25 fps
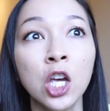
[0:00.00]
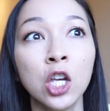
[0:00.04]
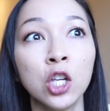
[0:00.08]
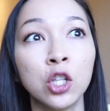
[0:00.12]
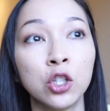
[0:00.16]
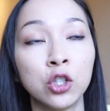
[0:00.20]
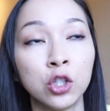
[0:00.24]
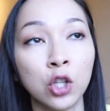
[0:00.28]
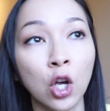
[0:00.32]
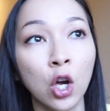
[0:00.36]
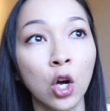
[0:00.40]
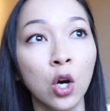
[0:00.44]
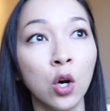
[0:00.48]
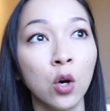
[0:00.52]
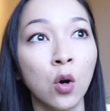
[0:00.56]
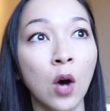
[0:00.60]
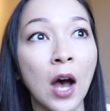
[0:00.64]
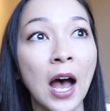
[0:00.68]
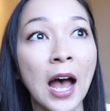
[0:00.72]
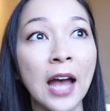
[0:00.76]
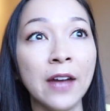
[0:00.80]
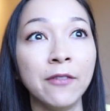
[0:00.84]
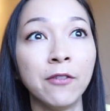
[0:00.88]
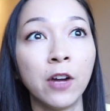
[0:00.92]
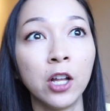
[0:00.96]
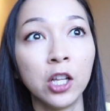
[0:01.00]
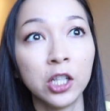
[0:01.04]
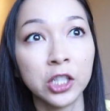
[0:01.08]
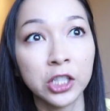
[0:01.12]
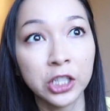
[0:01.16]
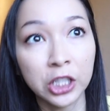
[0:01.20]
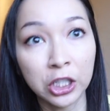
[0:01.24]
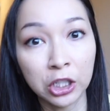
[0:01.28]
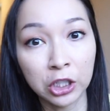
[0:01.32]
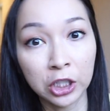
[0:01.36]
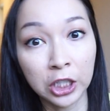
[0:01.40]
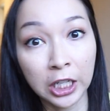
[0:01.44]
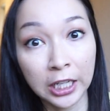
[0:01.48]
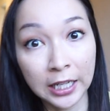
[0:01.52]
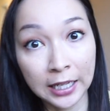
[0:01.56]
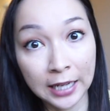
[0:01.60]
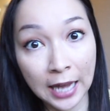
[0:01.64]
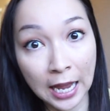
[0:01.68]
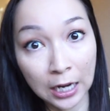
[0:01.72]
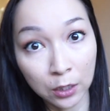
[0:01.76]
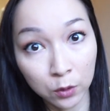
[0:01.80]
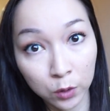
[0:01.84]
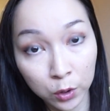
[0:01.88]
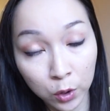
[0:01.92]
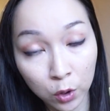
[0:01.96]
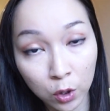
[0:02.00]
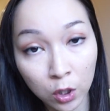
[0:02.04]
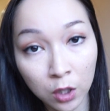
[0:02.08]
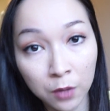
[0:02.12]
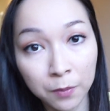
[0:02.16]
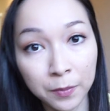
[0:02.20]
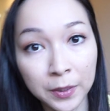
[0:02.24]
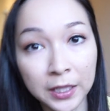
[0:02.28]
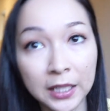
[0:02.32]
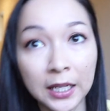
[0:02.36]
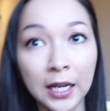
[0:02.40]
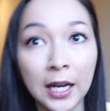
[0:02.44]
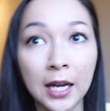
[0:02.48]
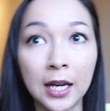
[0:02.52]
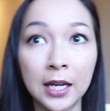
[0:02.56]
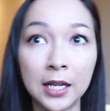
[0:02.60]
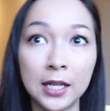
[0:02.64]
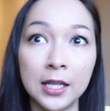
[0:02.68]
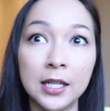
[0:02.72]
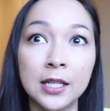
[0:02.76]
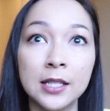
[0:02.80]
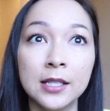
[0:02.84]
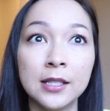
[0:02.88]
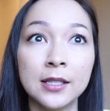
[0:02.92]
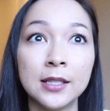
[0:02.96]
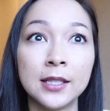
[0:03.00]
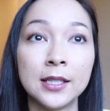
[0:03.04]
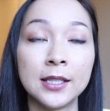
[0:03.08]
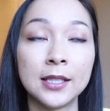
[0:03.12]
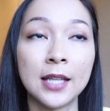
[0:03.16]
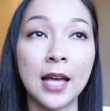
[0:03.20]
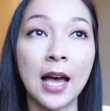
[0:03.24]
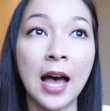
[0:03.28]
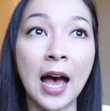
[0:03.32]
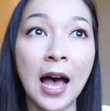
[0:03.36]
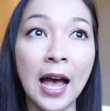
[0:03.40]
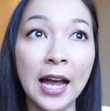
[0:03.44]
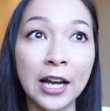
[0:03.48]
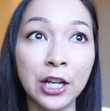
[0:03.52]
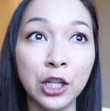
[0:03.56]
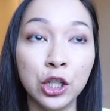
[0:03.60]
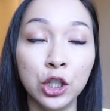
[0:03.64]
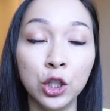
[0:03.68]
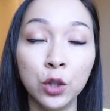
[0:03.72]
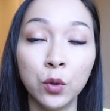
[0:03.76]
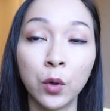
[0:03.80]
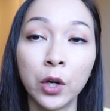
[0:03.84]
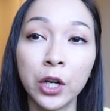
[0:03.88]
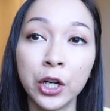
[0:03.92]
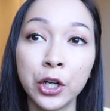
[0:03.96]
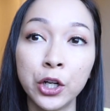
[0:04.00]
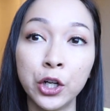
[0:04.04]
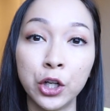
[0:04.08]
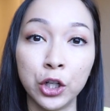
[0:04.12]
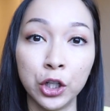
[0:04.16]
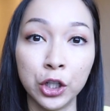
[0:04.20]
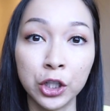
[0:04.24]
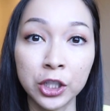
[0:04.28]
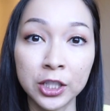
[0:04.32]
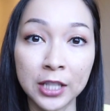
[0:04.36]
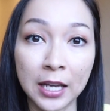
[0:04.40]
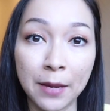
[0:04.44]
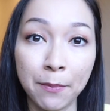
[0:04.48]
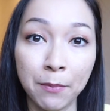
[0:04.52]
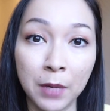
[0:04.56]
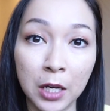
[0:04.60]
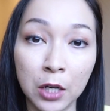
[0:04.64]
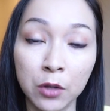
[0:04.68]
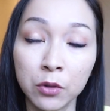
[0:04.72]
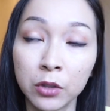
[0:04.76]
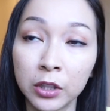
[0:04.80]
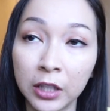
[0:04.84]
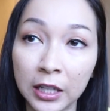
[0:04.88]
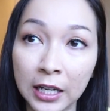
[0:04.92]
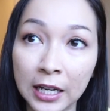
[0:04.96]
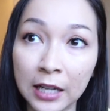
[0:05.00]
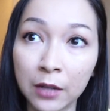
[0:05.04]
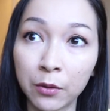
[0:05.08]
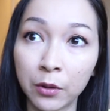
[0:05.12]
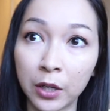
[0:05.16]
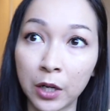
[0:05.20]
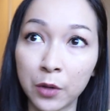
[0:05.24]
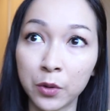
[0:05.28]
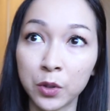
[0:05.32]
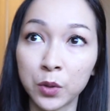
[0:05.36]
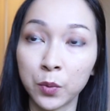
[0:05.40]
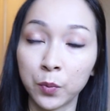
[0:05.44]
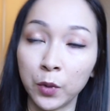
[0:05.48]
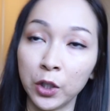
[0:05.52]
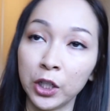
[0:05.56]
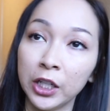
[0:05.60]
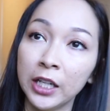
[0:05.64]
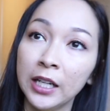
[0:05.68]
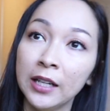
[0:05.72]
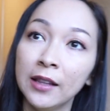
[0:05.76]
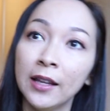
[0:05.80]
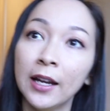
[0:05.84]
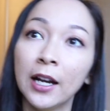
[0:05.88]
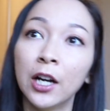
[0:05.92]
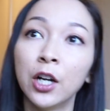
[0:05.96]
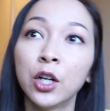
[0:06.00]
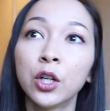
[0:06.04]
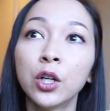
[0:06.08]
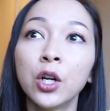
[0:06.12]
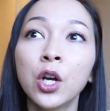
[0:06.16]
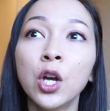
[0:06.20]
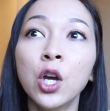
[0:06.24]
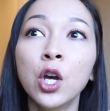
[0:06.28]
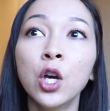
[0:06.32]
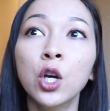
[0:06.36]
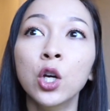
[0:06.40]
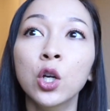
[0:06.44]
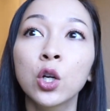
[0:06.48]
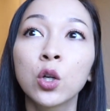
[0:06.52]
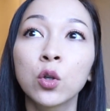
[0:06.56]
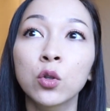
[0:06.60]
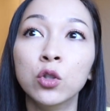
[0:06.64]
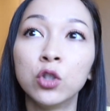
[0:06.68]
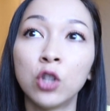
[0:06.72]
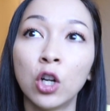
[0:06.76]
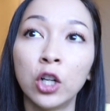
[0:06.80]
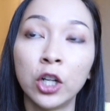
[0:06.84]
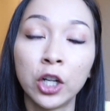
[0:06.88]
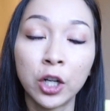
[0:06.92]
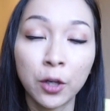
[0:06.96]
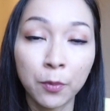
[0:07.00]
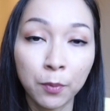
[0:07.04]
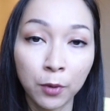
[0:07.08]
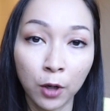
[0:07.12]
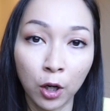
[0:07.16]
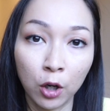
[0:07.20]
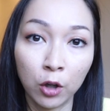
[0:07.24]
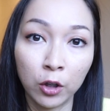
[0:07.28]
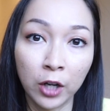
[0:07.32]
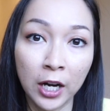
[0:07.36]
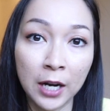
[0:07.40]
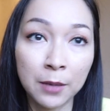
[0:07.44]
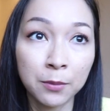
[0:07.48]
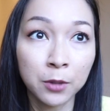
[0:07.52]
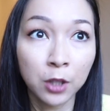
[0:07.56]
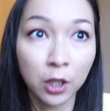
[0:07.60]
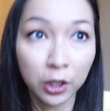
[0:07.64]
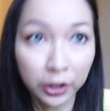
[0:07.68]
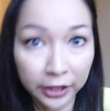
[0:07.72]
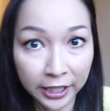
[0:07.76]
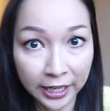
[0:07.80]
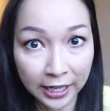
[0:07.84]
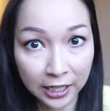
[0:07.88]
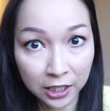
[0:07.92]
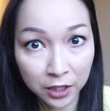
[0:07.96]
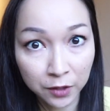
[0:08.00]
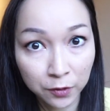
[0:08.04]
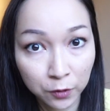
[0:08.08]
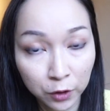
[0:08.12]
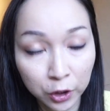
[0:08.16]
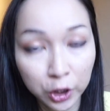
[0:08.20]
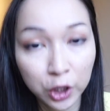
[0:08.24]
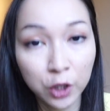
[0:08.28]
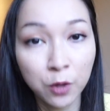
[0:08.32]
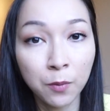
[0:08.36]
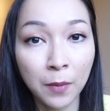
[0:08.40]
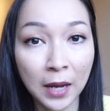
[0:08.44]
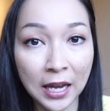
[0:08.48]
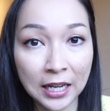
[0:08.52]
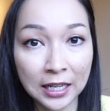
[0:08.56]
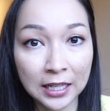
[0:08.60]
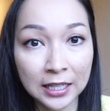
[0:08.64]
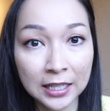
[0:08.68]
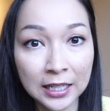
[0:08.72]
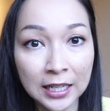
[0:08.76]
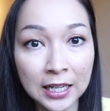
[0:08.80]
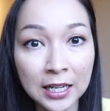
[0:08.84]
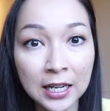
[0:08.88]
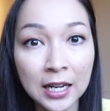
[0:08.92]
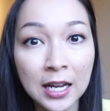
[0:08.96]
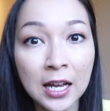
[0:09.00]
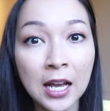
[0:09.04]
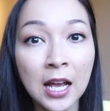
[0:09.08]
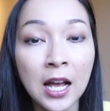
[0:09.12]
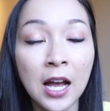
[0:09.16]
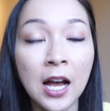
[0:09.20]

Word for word: So I volunteered in Ecuador because I knew a nurse at Mayo Clinic when I was working there who started a program called Hands for Humanity.